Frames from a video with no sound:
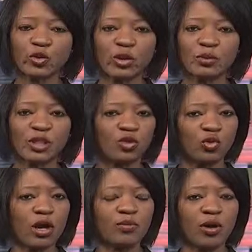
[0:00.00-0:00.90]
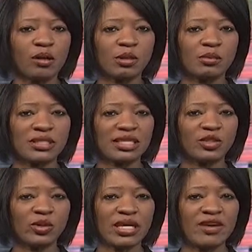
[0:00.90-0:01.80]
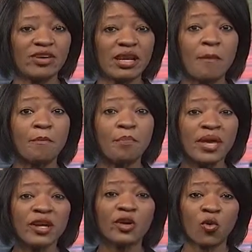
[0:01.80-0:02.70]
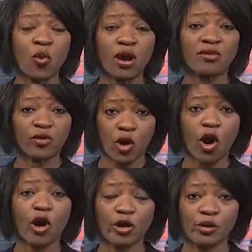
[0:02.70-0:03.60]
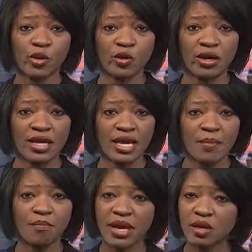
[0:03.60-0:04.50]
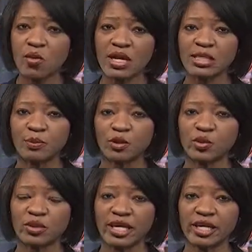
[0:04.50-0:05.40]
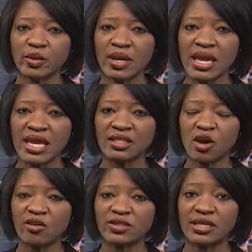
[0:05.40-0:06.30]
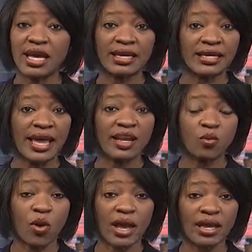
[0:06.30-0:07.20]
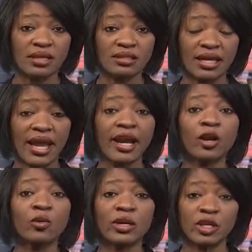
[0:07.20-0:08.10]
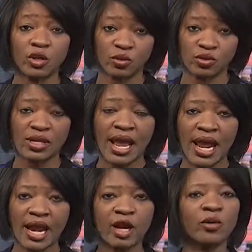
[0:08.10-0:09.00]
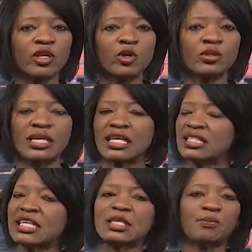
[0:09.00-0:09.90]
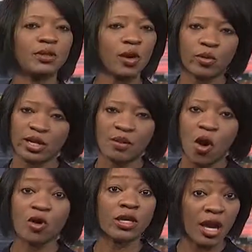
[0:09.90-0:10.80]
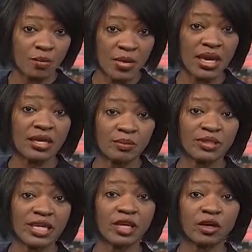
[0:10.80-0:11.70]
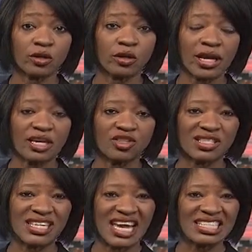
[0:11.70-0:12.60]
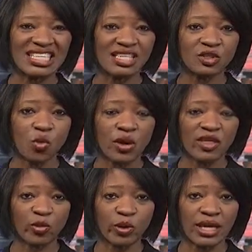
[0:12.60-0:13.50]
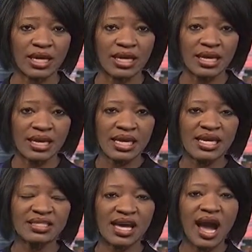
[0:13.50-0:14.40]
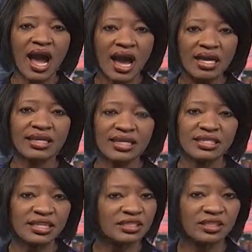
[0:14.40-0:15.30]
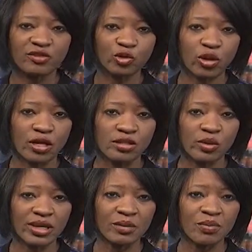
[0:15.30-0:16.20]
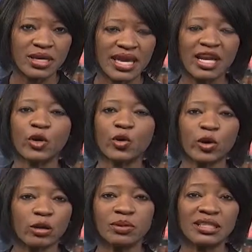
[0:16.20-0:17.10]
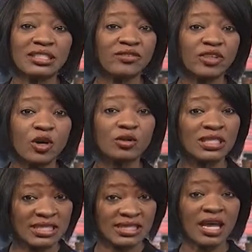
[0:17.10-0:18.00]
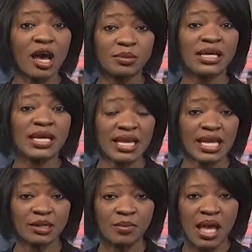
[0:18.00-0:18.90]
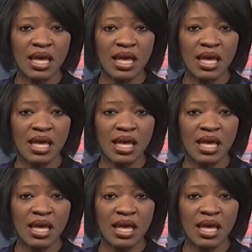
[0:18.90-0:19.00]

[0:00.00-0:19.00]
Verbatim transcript: Prescription drug problems lead to an even bigger one for our community. Medical experts will tell you it's often a gateway to heroin use. Heroin use is exploding among young men in particular, ages 19 to 23. It's a highly addictive drug, so it can be incredibly difficult to stop taking.